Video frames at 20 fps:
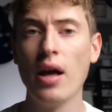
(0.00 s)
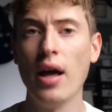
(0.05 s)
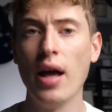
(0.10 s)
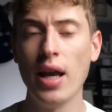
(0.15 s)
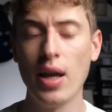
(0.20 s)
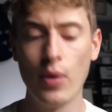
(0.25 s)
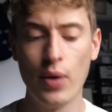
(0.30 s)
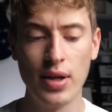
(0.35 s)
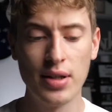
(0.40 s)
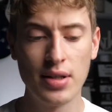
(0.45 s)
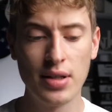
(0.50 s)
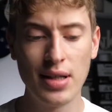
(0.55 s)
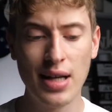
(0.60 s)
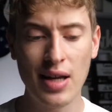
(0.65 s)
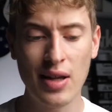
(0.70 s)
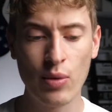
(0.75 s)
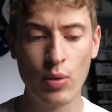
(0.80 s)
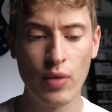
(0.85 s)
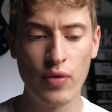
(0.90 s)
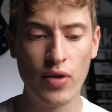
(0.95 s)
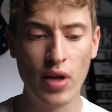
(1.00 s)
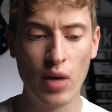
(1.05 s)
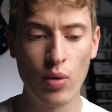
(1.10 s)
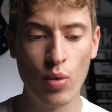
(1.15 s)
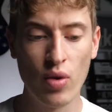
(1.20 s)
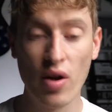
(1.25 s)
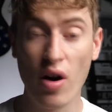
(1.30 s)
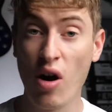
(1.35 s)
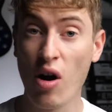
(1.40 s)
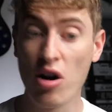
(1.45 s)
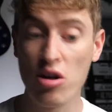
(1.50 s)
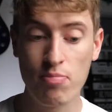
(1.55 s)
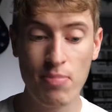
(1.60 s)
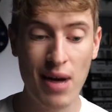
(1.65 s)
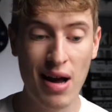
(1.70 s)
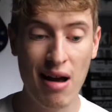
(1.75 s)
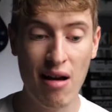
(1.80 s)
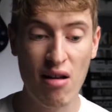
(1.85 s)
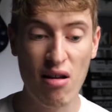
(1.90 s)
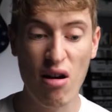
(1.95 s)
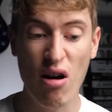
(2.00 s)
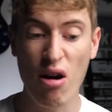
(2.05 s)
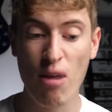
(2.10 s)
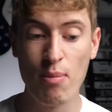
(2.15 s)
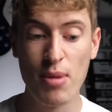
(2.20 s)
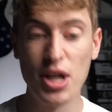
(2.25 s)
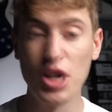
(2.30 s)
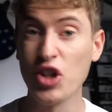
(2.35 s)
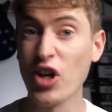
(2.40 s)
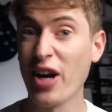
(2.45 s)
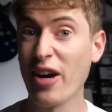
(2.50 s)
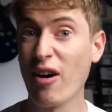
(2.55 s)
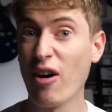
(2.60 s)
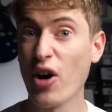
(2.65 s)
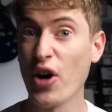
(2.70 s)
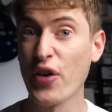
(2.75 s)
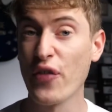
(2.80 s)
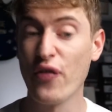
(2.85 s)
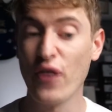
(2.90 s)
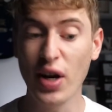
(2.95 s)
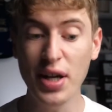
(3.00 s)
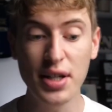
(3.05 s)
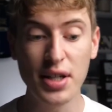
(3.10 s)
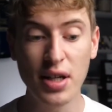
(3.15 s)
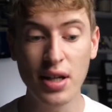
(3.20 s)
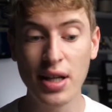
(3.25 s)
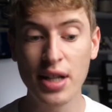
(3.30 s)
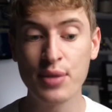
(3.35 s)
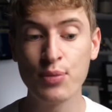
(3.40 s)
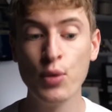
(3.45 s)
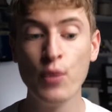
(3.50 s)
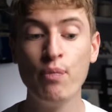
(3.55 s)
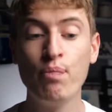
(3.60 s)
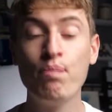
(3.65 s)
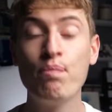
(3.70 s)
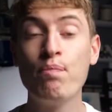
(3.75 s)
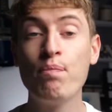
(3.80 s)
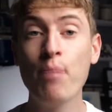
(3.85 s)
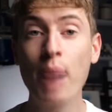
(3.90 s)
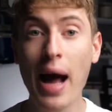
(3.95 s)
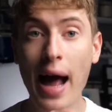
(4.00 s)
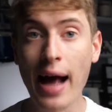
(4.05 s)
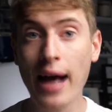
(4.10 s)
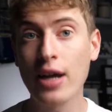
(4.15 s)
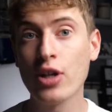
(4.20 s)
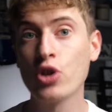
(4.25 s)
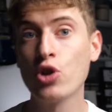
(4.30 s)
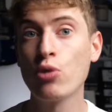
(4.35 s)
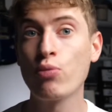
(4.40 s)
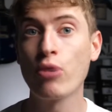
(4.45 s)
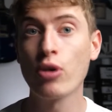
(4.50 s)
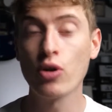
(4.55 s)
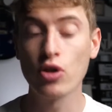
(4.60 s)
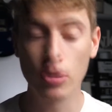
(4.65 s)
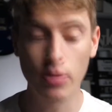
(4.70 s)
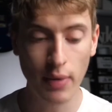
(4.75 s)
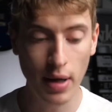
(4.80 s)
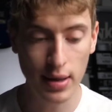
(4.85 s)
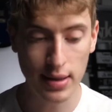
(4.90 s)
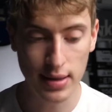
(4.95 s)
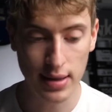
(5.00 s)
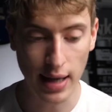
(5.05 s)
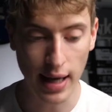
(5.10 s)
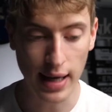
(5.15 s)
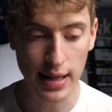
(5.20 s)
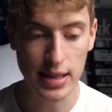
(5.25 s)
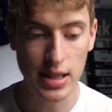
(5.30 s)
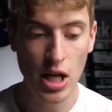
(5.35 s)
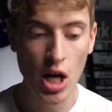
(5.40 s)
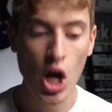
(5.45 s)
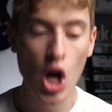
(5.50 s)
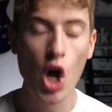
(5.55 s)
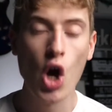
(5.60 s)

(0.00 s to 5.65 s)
Anyways, now that we've done with ArtPal, ArtMage, and ArtFinder, let's move back to print on demand sites.